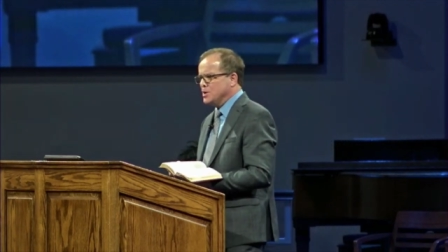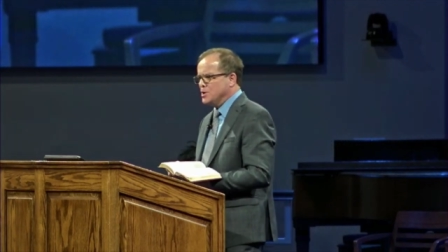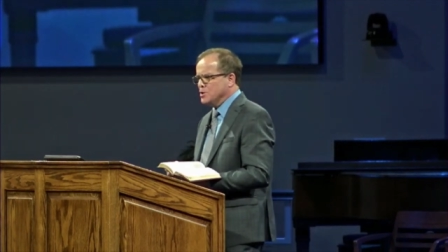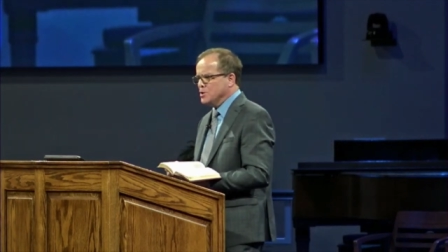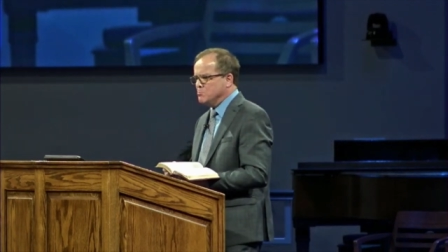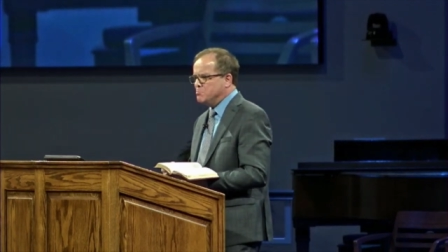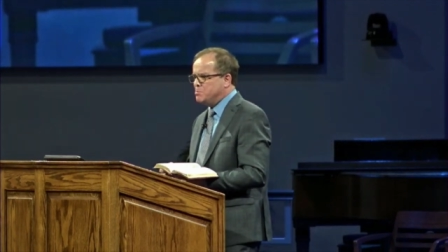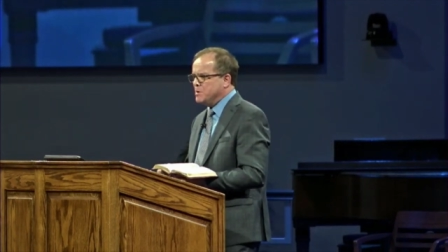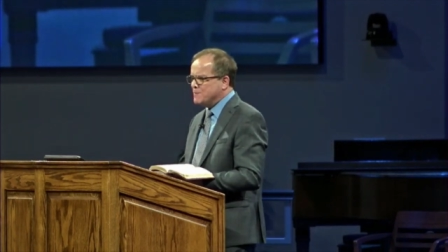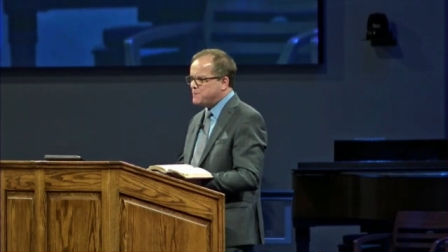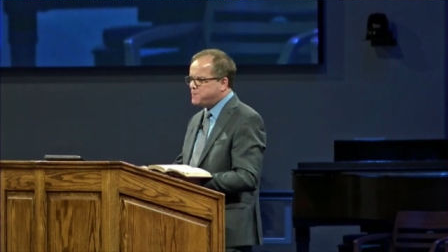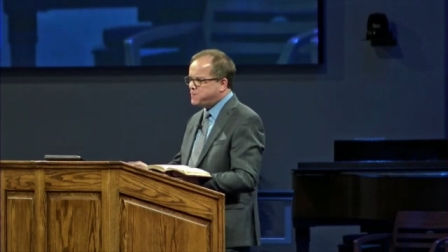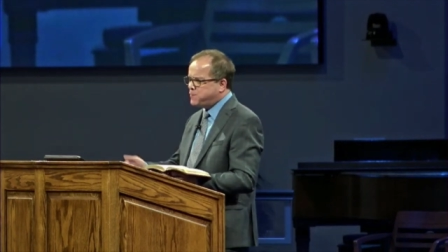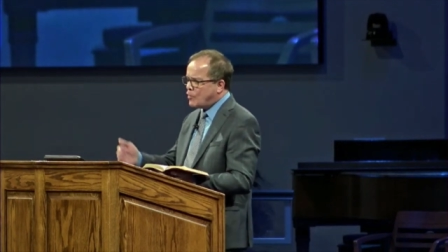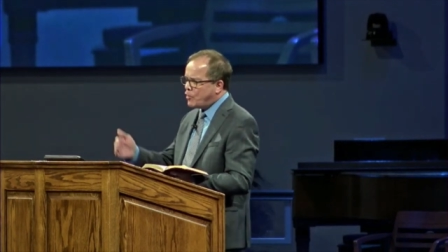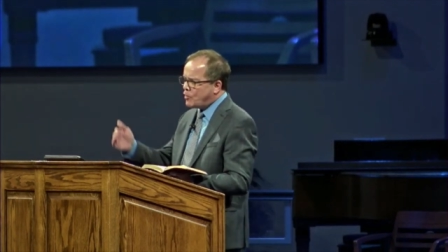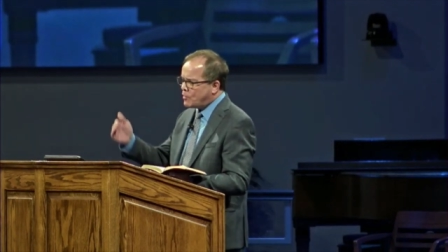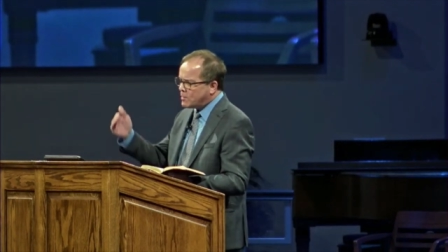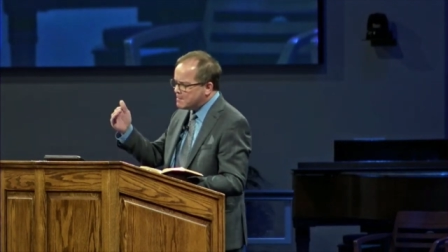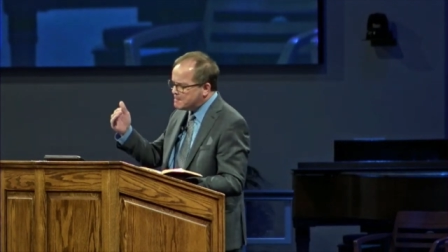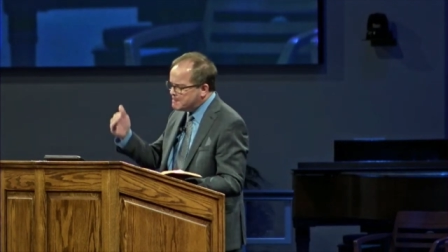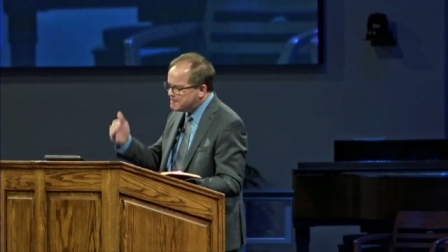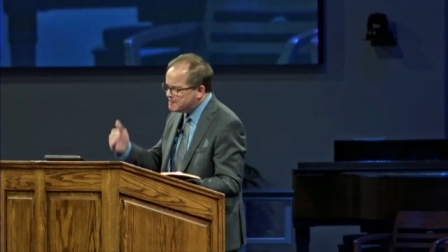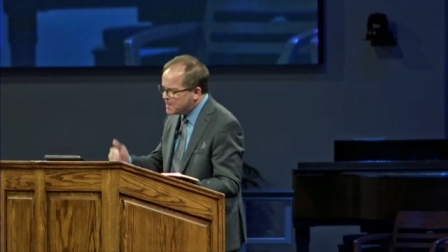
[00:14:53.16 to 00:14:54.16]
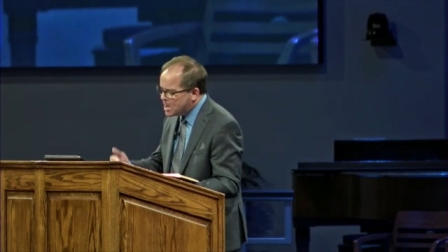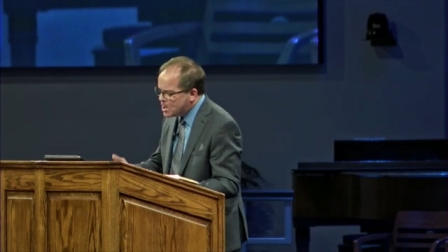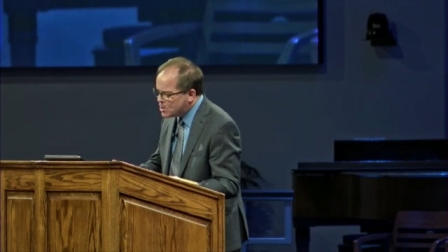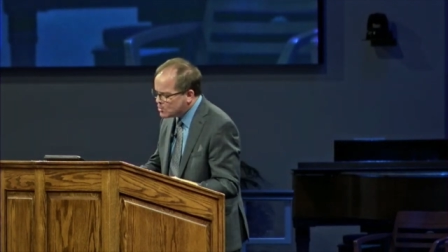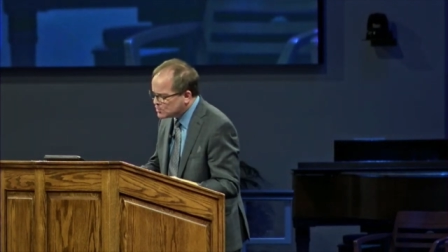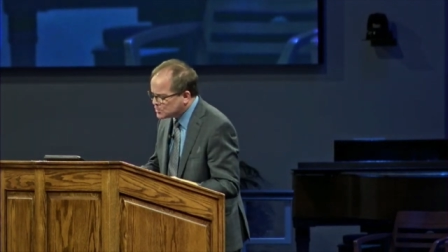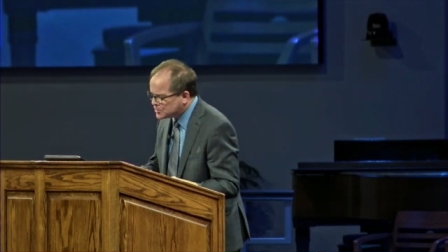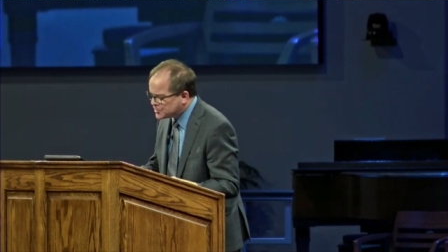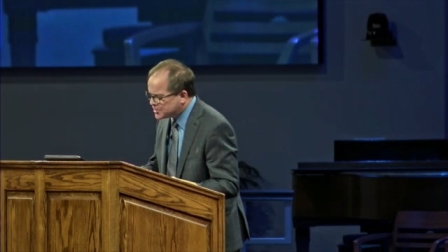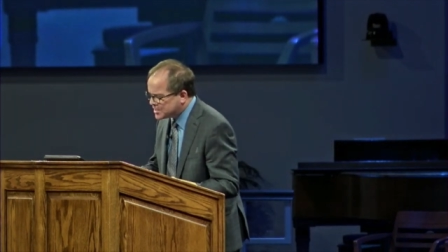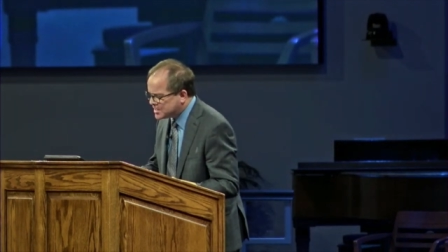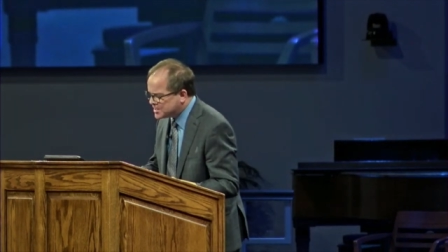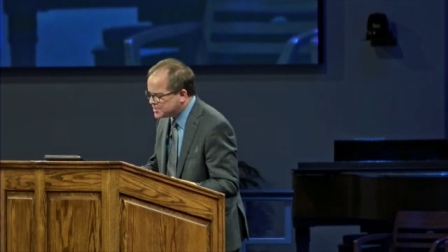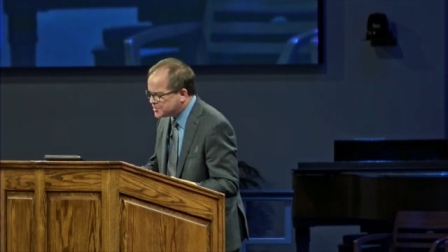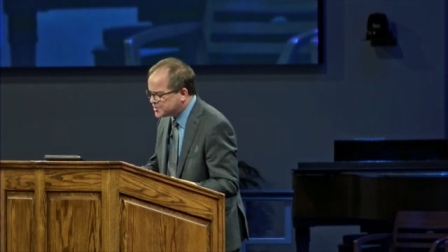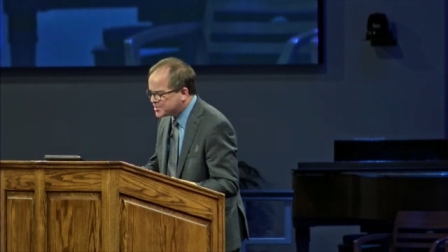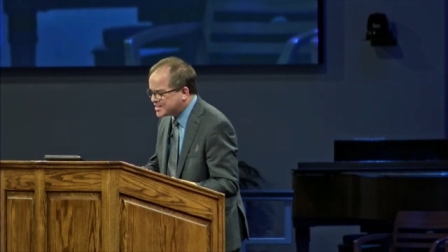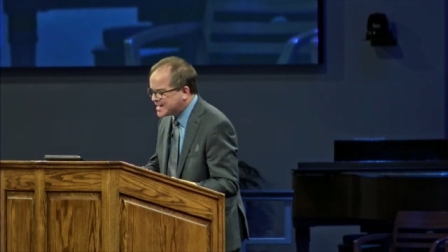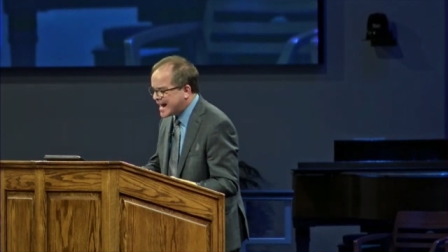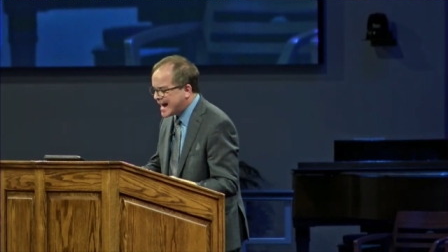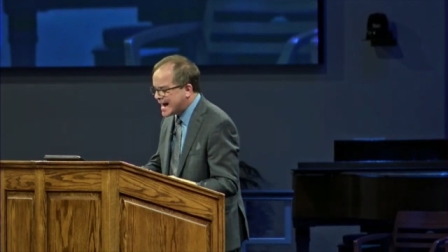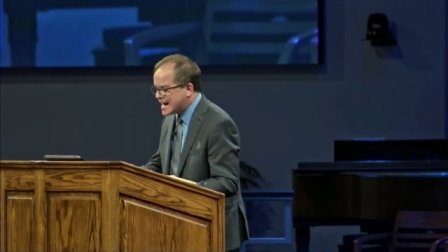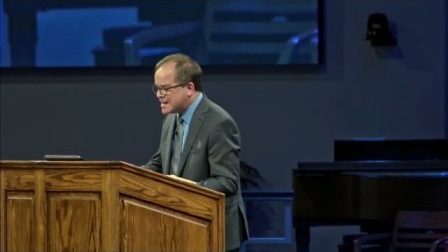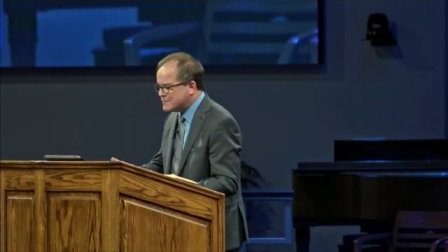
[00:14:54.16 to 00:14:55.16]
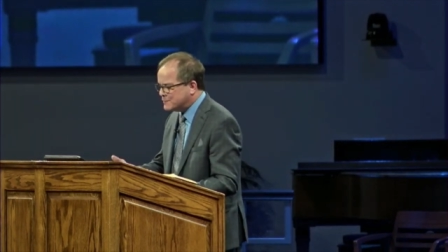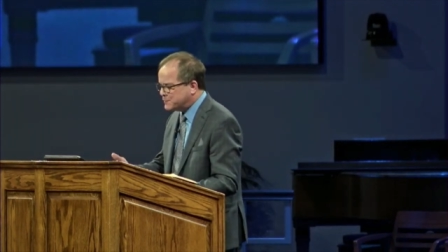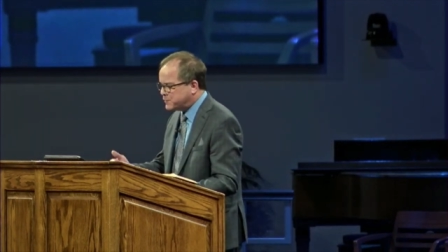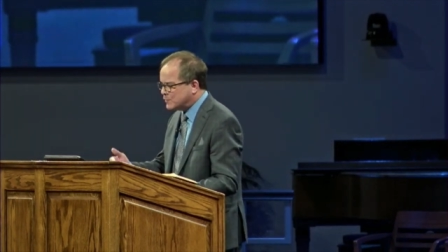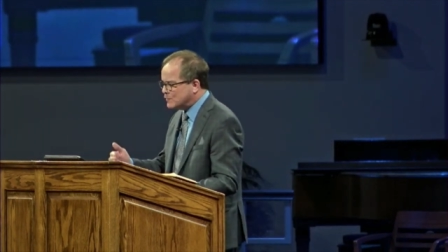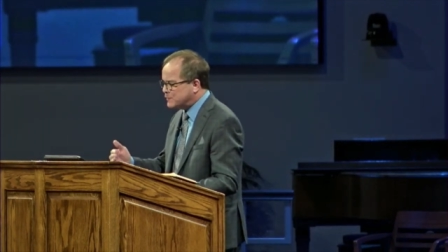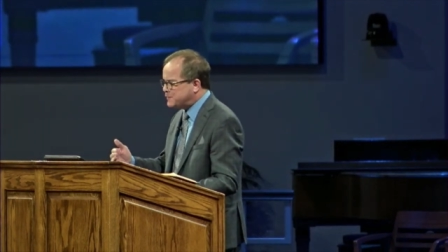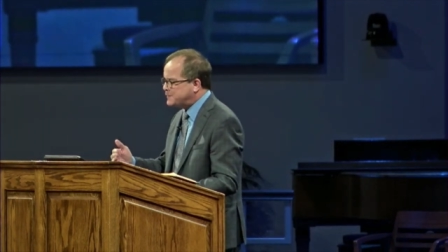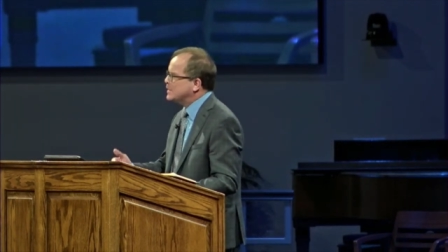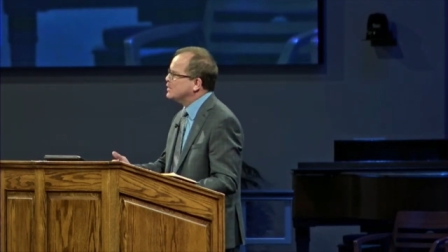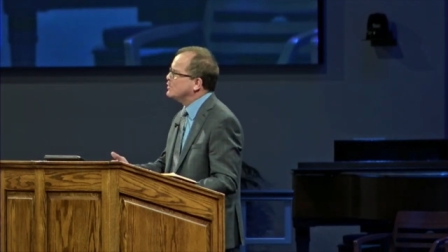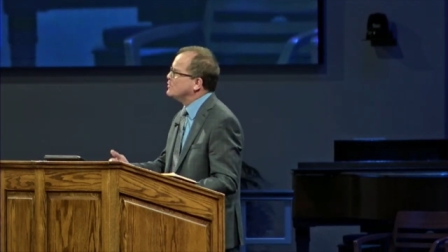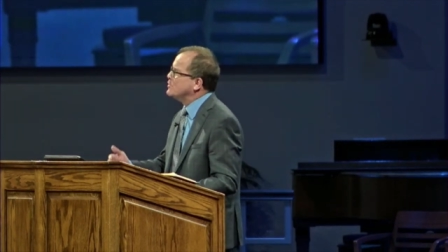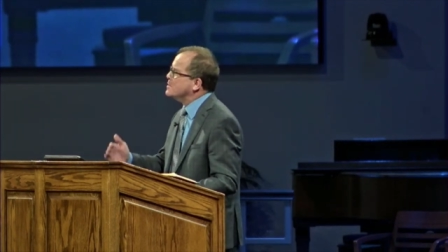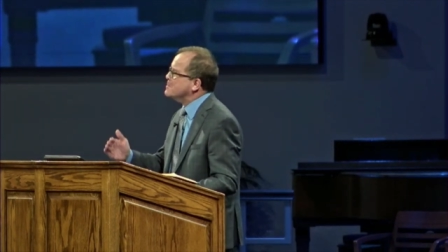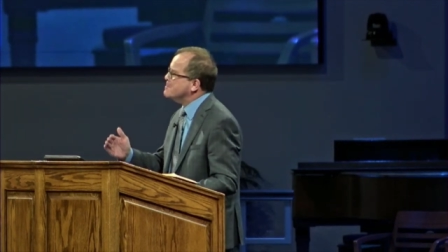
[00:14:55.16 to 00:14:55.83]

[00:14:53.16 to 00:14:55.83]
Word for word: before Moses can fulfill the